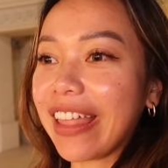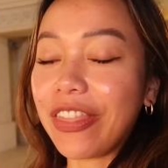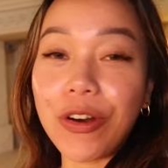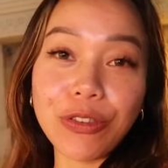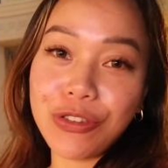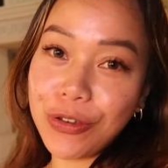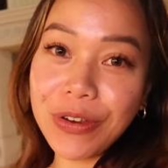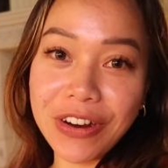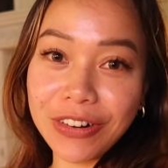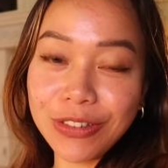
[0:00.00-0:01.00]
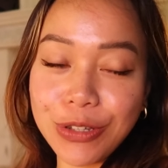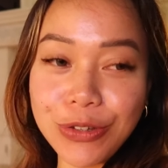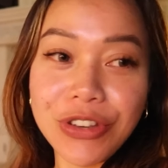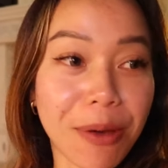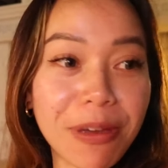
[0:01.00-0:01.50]
there are two girls,
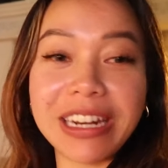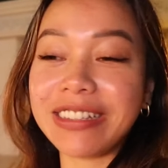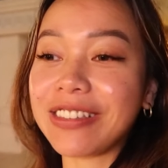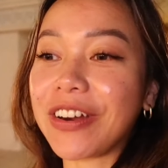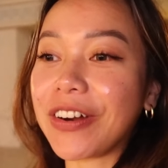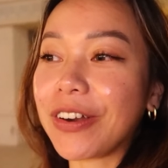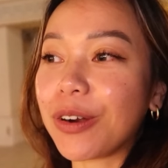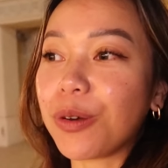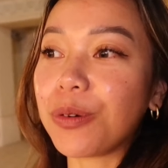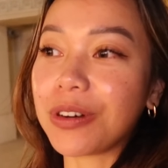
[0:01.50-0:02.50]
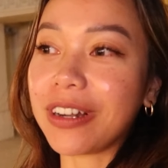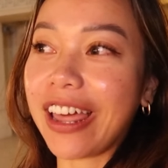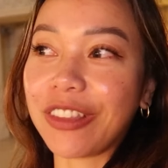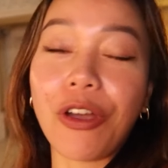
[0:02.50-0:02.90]
two Japanese girls who were like